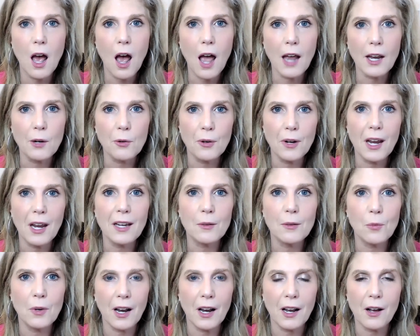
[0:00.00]
I create
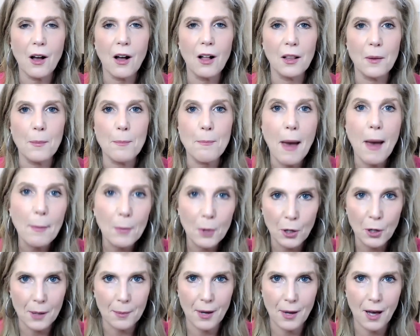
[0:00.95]
what I call a
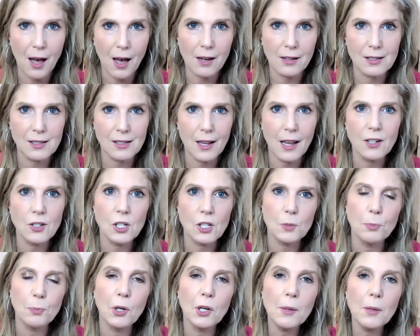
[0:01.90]
memory box and
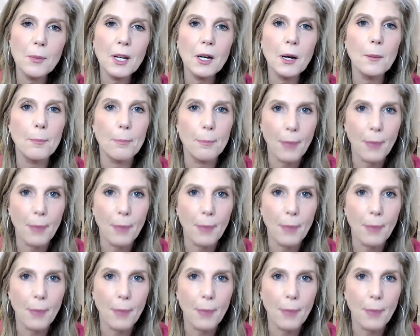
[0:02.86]
just put them in a